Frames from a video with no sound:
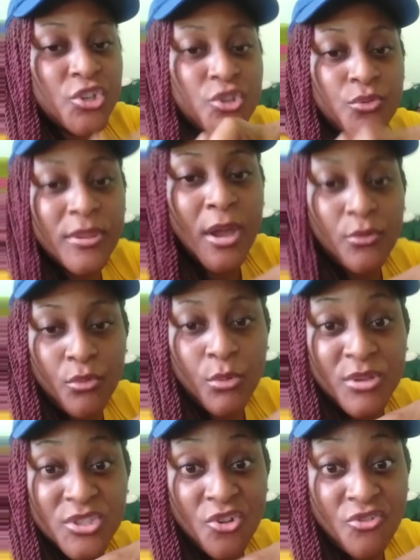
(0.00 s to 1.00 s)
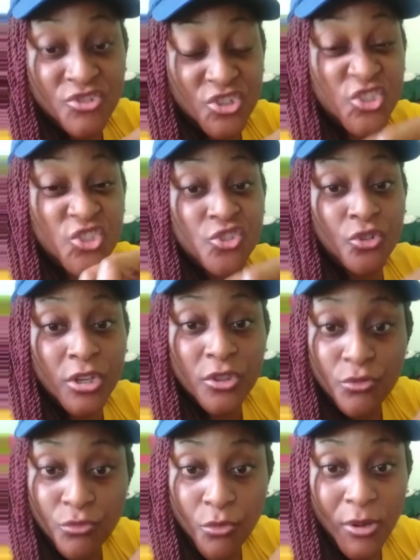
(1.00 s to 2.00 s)
She knew that role was her. She
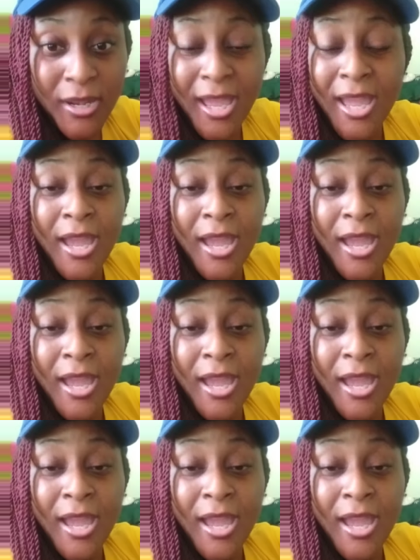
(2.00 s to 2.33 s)
studied the role,